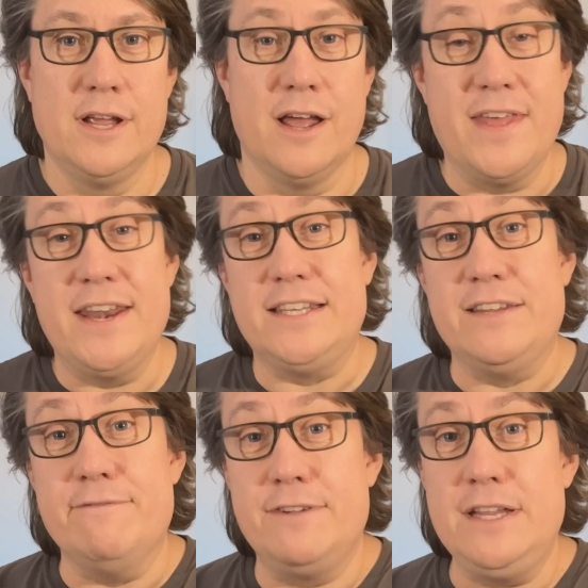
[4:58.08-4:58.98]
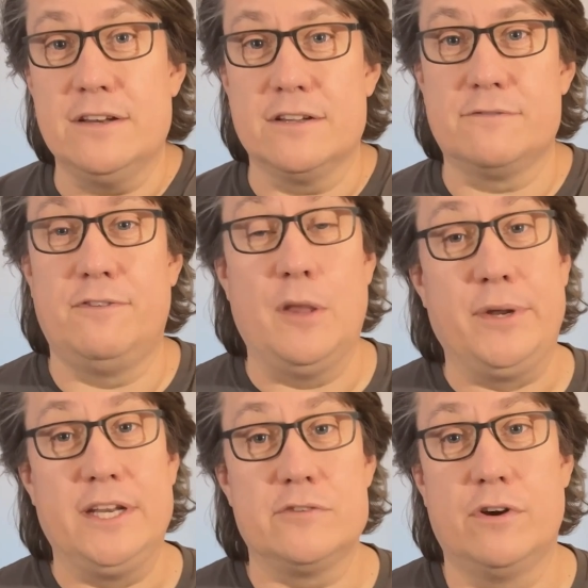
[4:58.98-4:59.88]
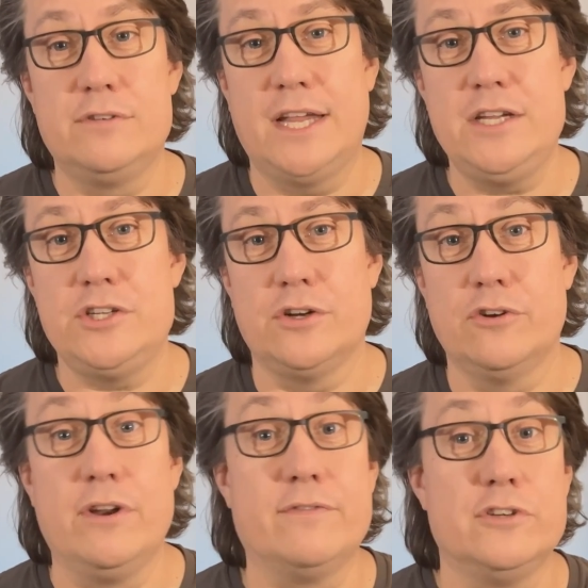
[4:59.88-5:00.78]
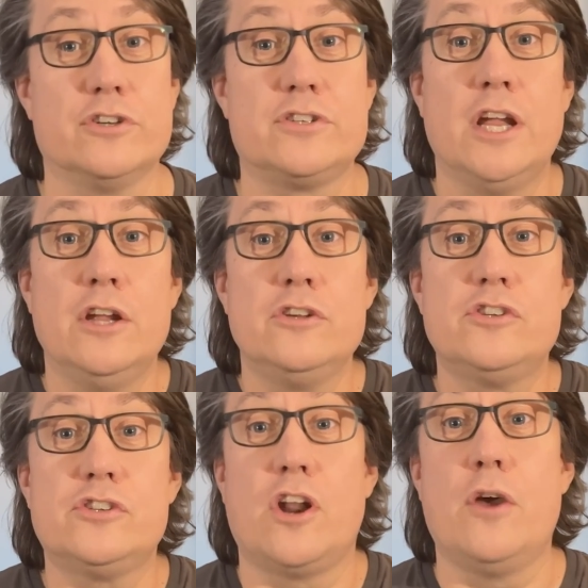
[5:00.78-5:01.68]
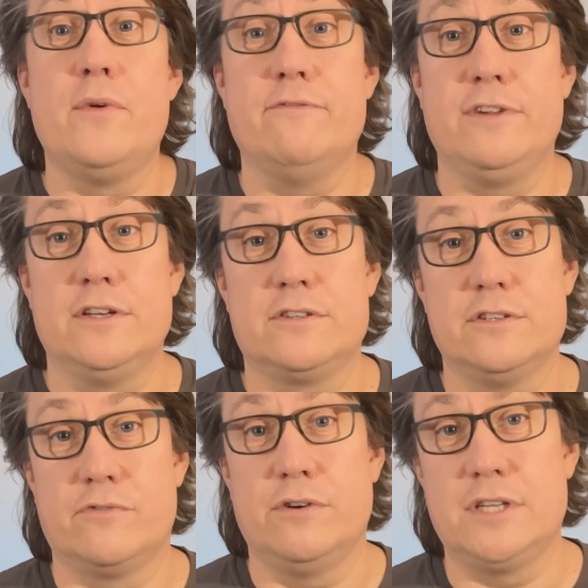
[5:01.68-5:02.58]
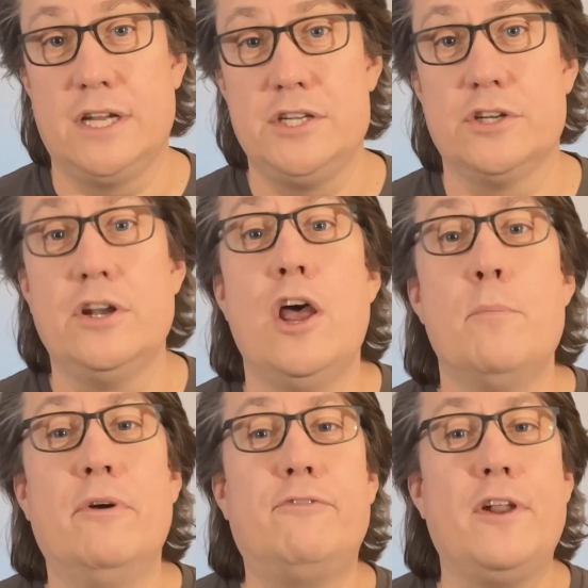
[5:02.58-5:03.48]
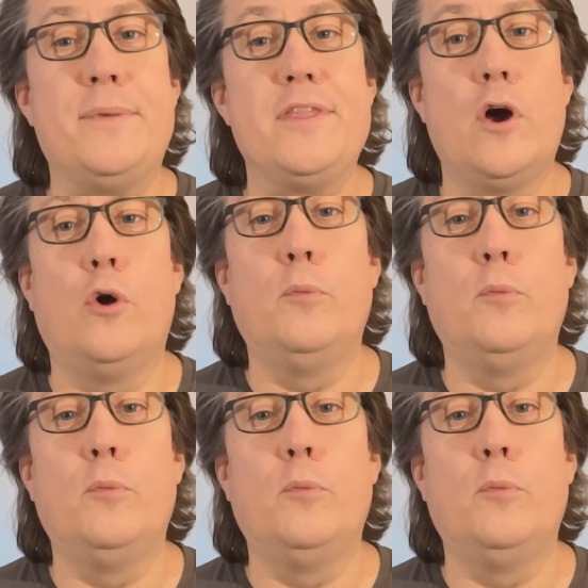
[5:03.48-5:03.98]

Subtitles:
and then hitting Venus, flipping its rotation, or even just slowing Venus's rotation, but flipping the whole